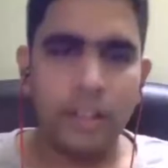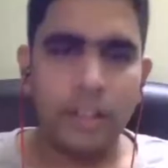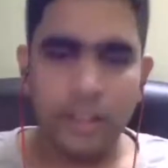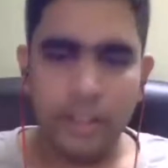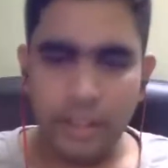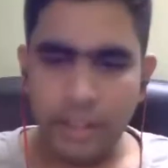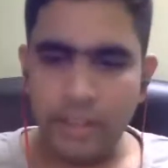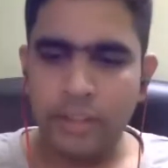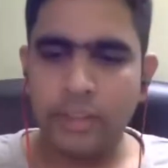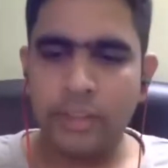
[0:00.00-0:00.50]

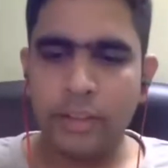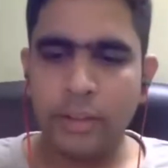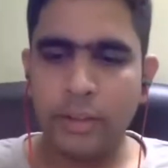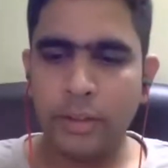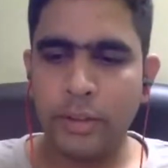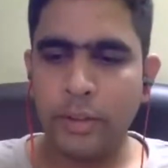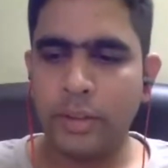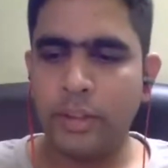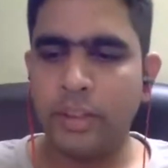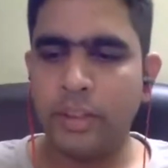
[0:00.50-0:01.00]
Yes,
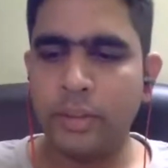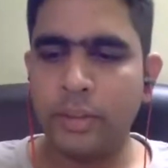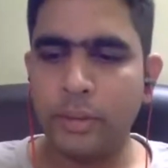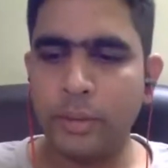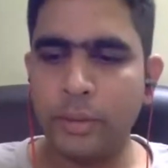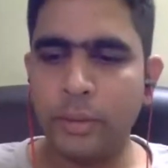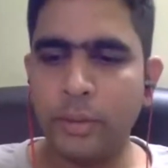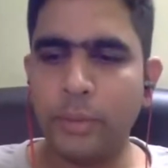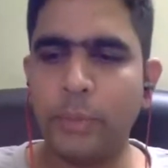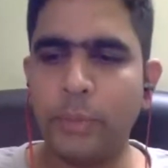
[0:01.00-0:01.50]
sure.
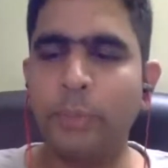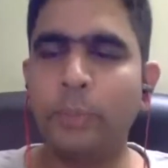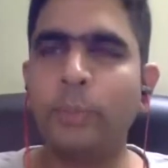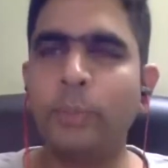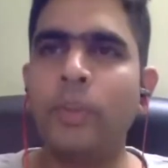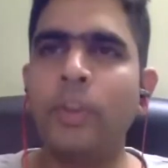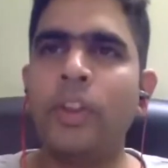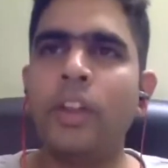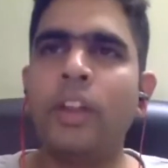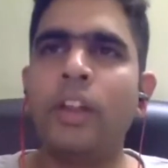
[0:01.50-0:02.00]
So
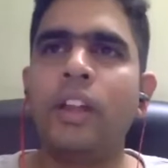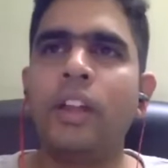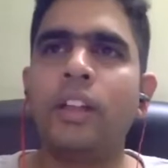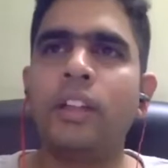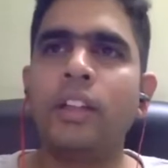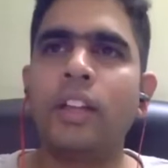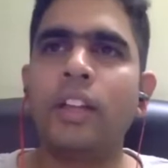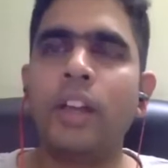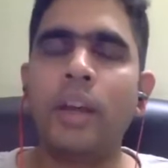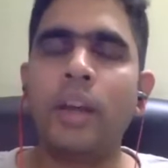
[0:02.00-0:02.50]

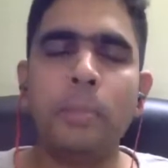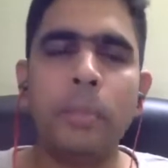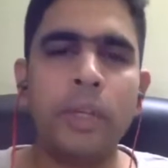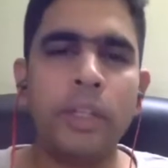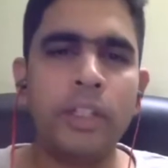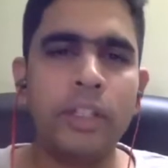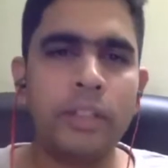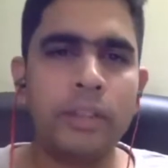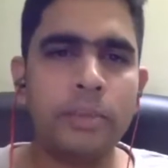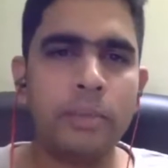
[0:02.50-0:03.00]
the
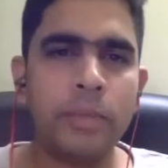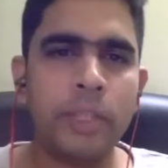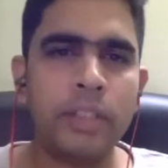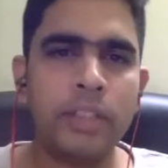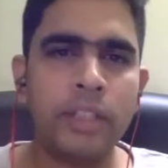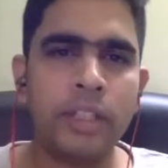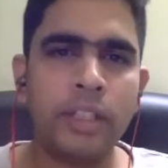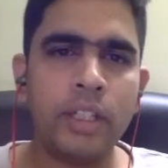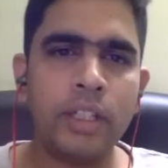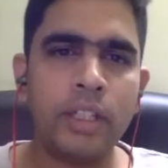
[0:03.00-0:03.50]
company is
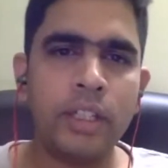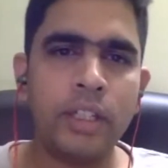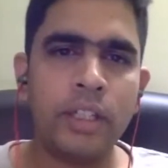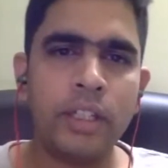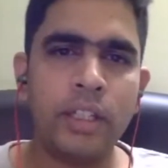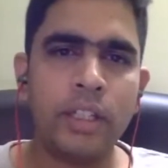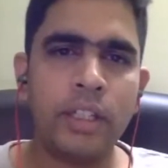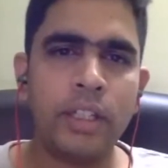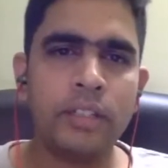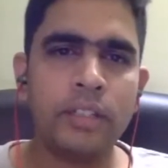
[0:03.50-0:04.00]
basically
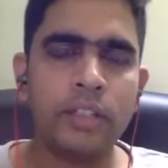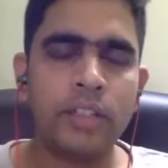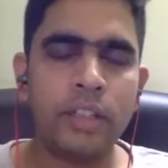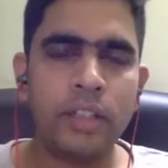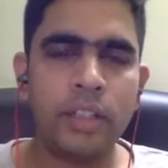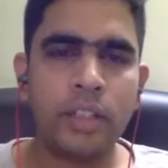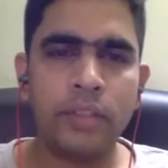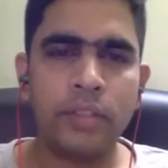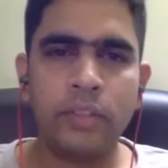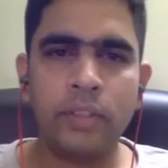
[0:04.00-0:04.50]
a
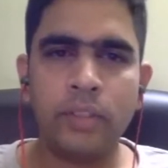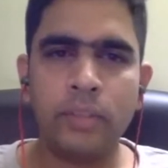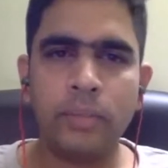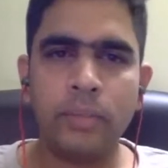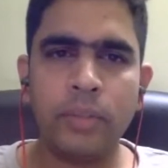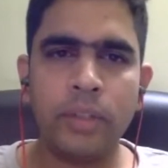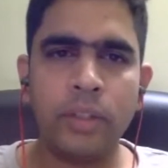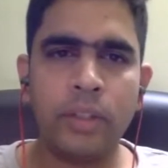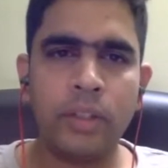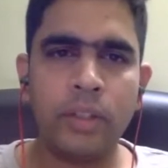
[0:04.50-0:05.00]
consulting firm
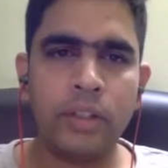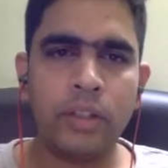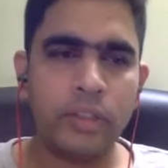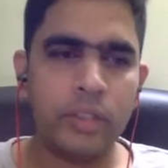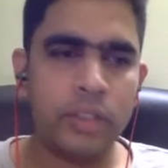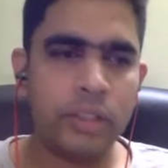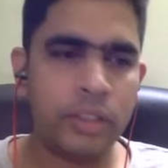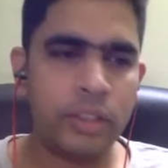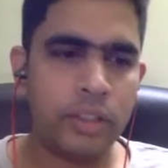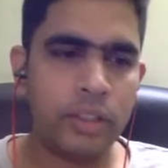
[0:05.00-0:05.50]

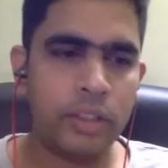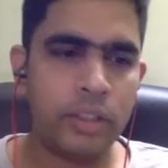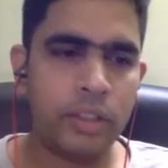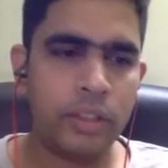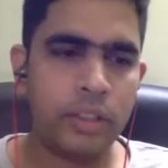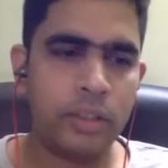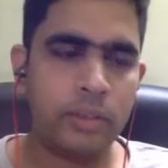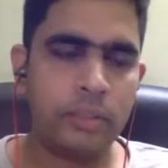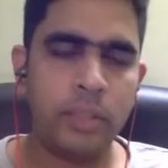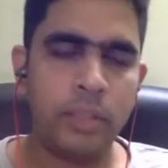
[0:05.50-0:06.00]
which
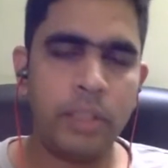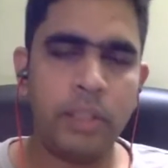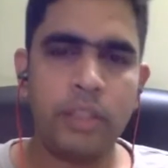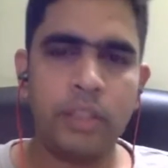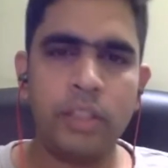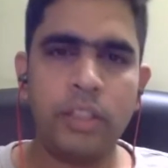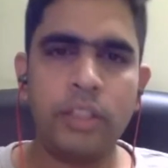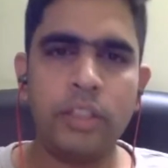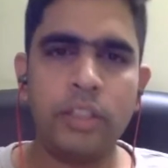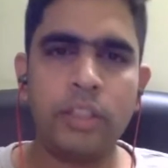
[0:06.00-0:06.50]

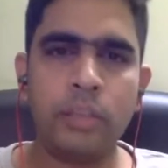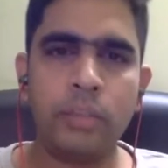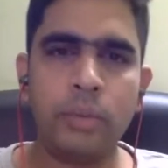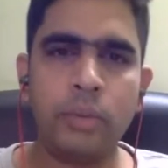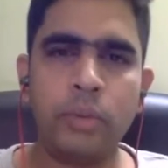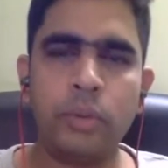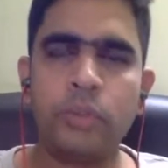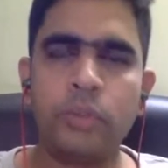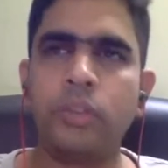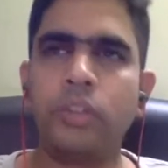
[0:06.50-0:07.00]
majorly
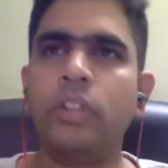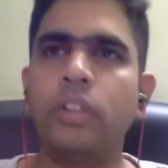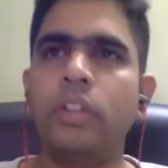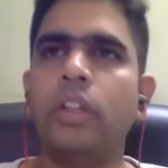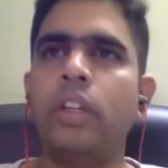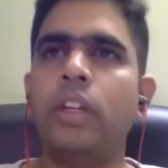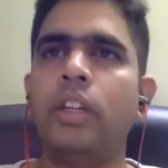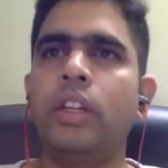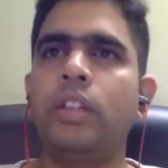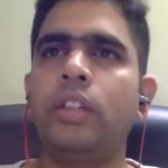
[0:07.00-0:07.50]
supports for
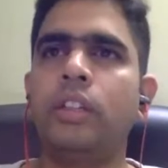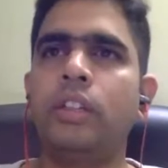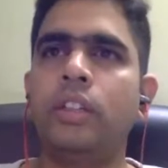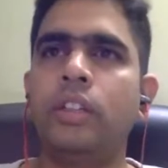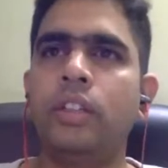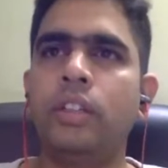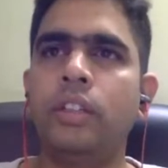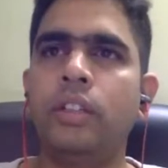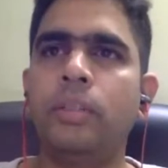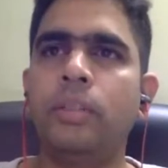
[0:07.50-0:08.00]

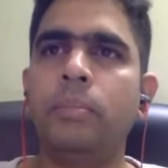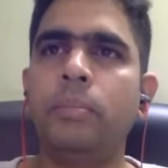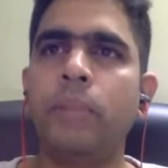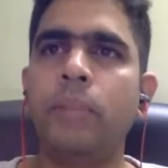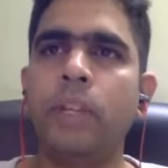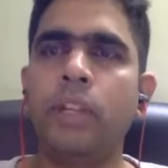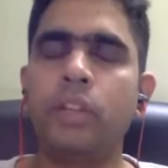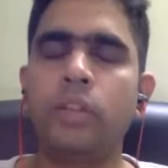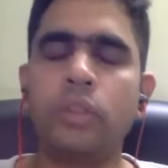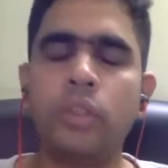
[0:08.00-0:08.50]

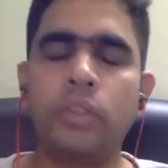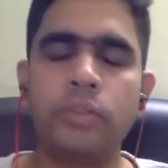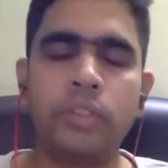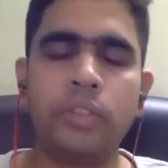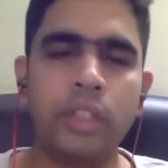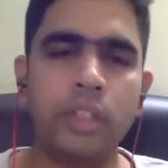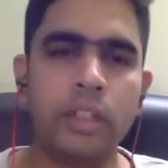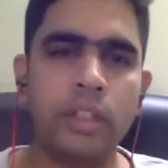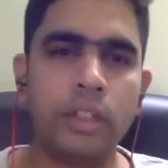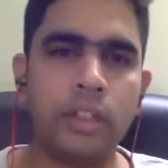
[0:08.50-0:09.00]
Microsoft
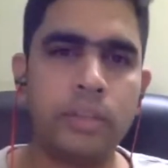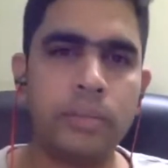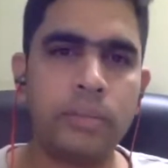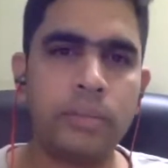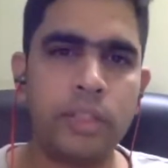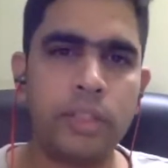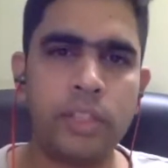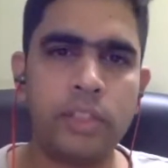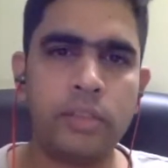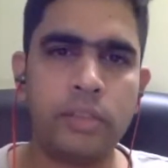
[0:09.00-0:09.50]
CRM,
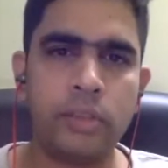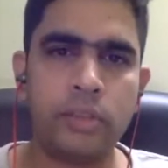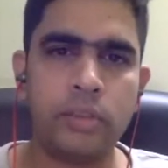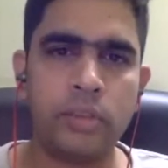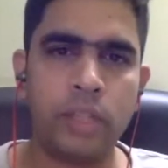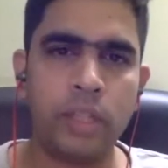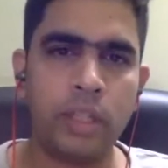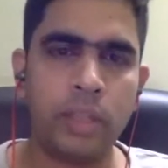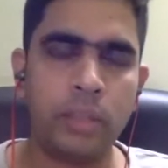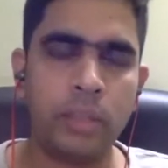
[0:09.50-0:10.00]
Salesforce
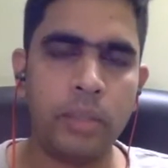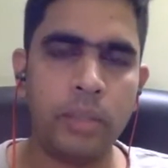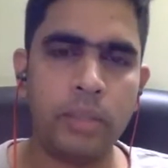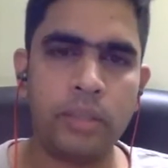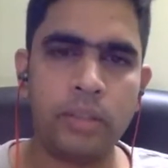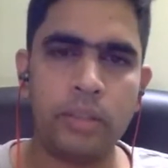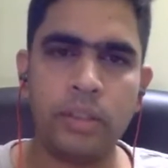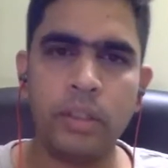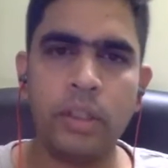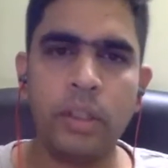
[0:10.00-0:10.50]

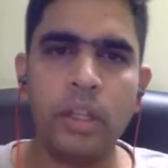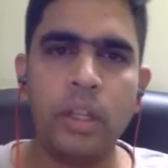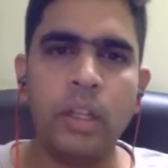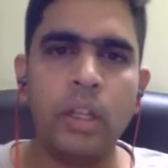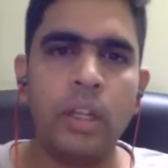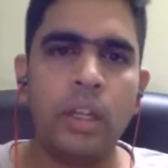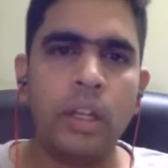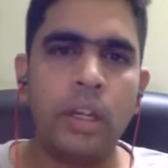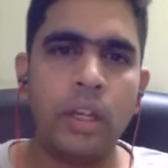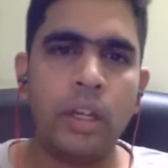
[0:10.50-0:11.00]
Dynamics,
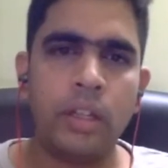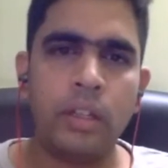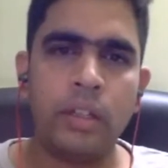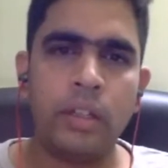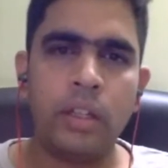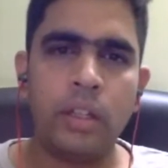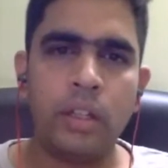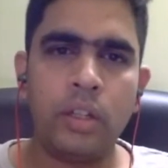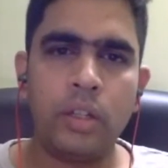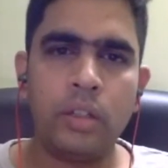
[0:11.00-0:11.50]
and
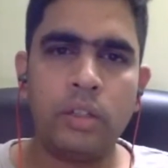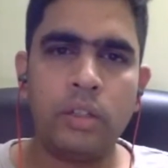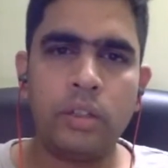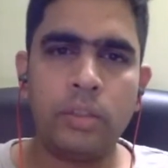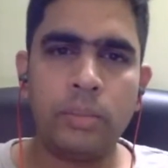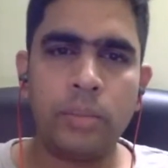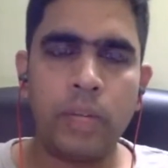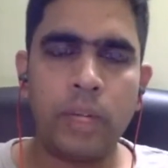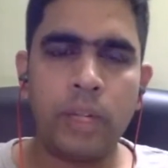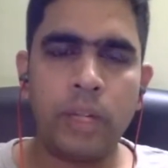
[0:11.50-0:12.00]
they are also
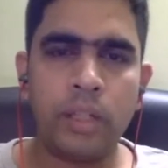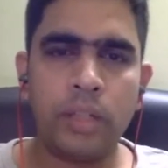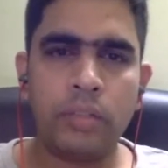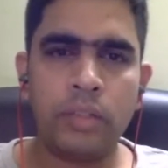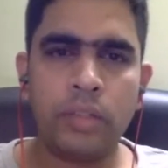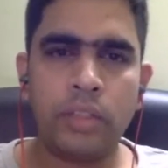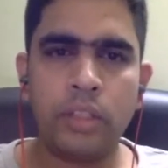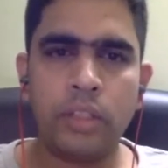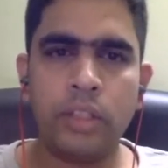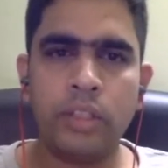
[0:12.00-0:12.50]
part of
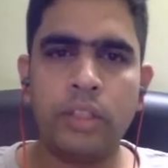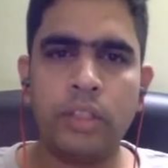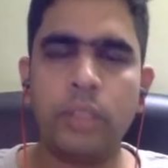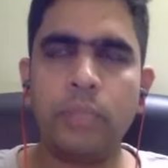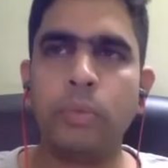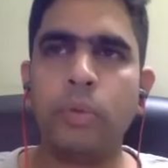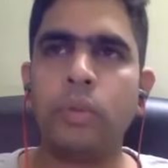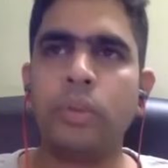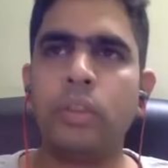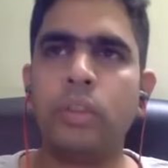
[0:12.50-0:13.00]
this HR
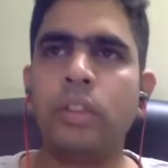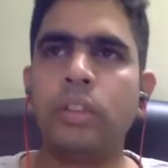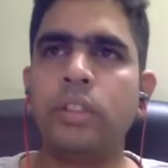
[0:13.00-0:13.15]
portal.